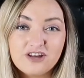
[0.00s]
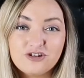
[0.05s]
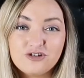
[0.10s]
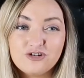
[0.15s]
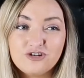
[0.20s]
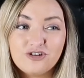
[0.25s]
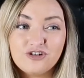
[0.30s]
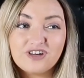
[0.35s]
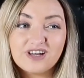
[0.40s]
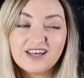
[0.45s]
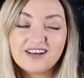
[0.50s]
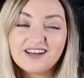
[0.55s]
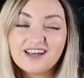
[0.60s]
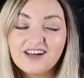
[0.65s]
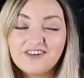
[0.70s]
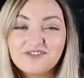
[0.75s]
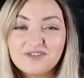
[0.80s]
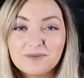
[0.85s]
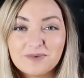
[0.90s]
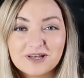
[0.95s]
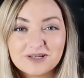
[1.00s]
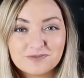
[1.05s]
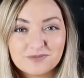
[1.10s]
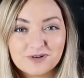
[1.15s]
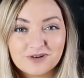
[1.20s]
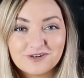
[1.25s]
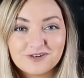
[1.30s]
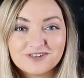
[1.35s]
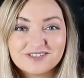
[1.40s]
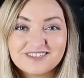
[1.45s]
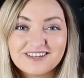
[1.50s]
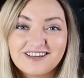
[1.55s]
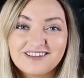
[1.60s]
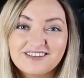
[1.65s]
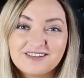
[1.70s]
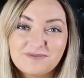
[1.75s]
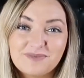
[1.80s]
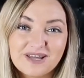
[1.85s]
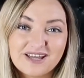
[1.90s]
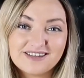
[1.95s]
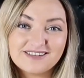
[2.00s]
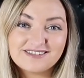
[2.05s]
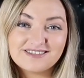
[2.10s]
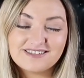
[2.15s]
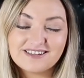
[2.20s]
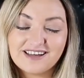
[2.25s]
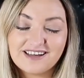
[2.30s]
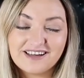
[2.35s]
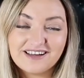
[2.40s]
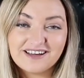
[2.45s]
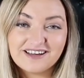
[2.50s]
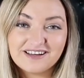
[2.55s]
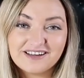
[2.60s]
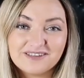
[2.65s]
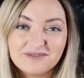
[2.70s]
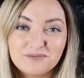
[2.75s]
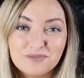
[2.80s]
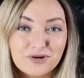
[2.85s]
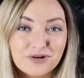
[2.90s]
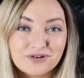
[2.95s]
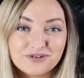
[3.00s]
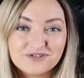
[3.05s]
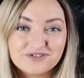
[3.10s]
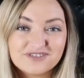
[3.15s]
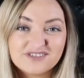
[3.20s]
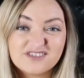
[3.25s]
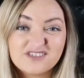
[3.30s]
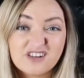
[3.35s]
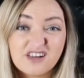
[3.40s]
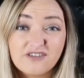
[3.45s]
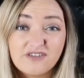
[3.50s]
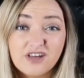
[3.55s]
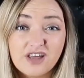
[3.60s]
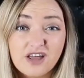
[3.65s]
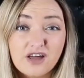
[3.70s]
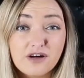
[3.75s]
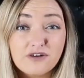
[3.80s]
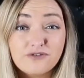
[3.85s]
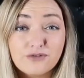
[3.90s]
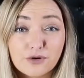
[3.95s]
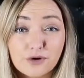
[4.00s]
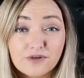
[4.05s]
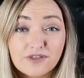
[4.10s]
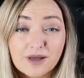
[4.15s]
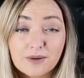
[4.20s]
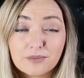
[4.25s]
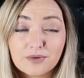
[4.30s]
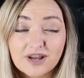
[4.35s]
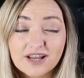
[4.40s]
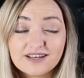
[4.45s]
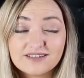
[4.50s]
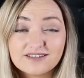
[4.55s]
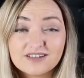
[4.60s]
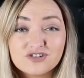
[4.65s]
You can't have the best products and the best uh, bottles and stuff for that price.